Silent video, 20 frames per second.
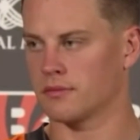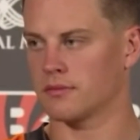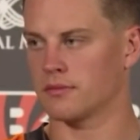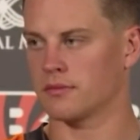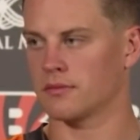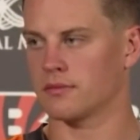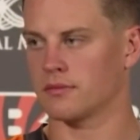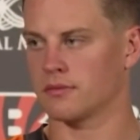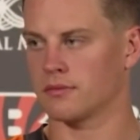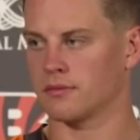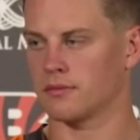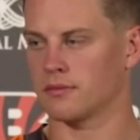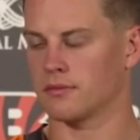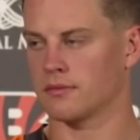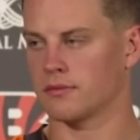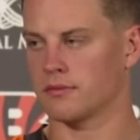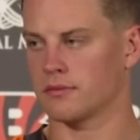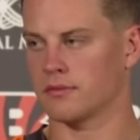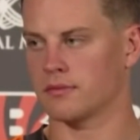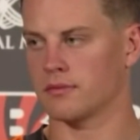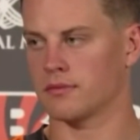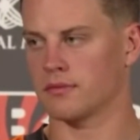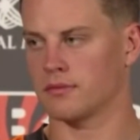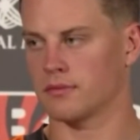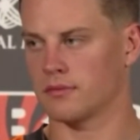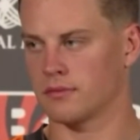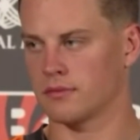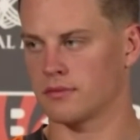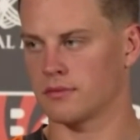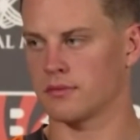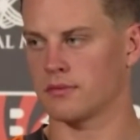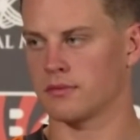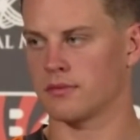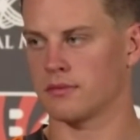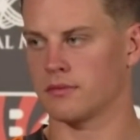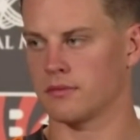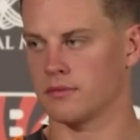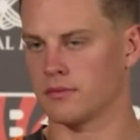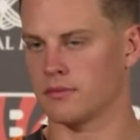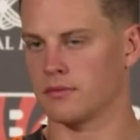all right, I know what type of game this
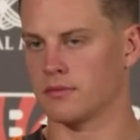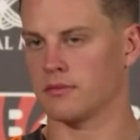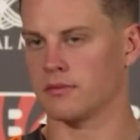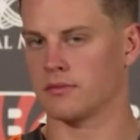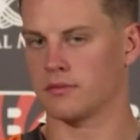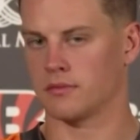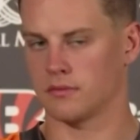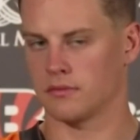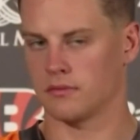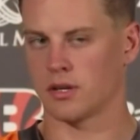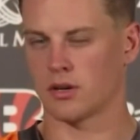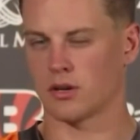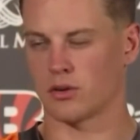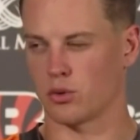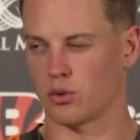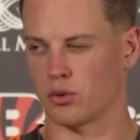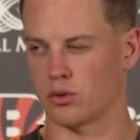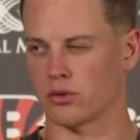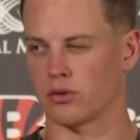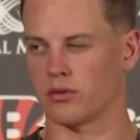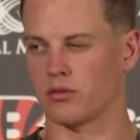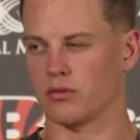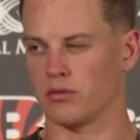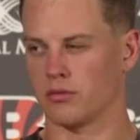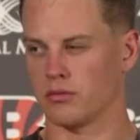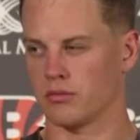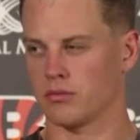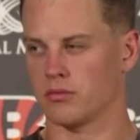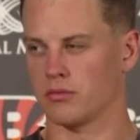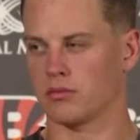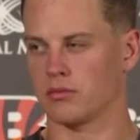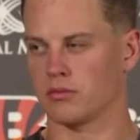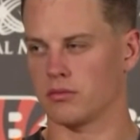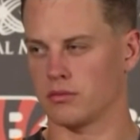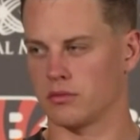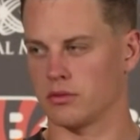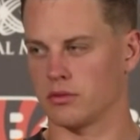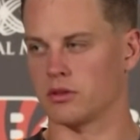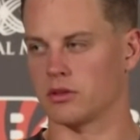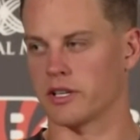is going to be? About a quarter,
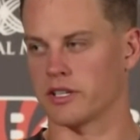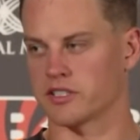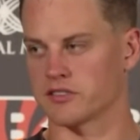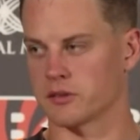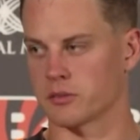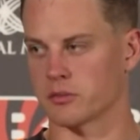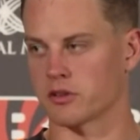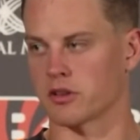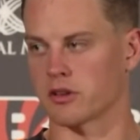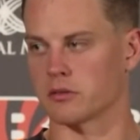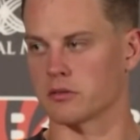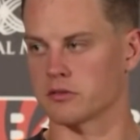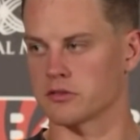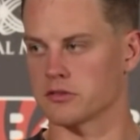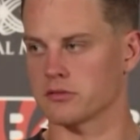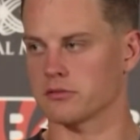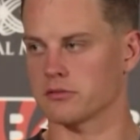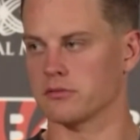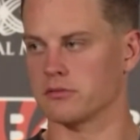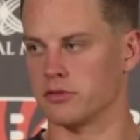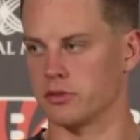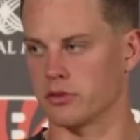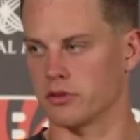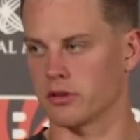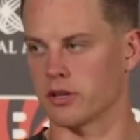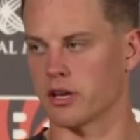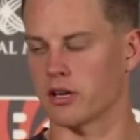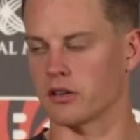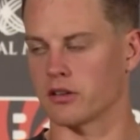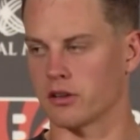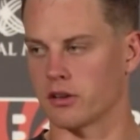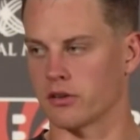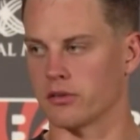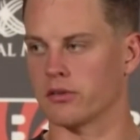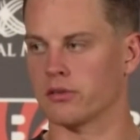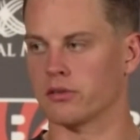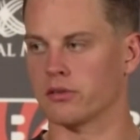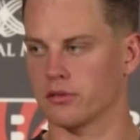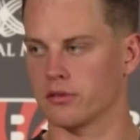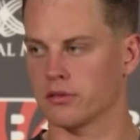a little less sometimes. You can kind of tell.
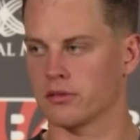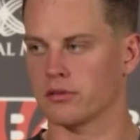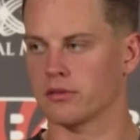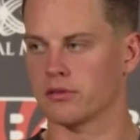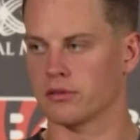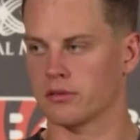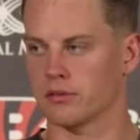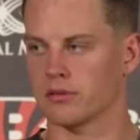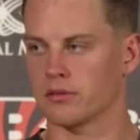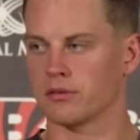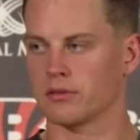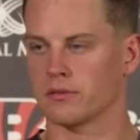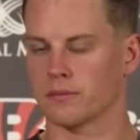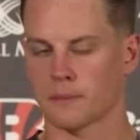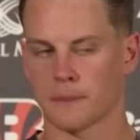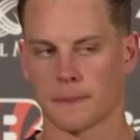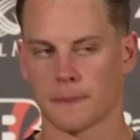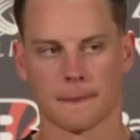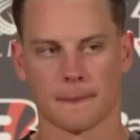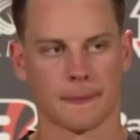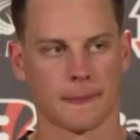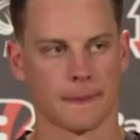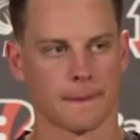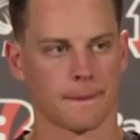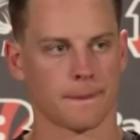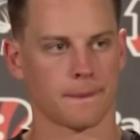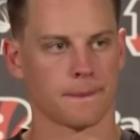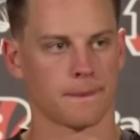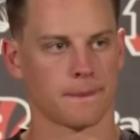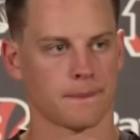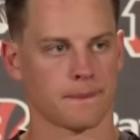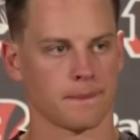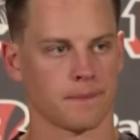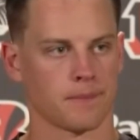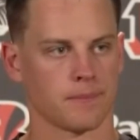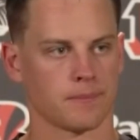Do you have a favorite Joe?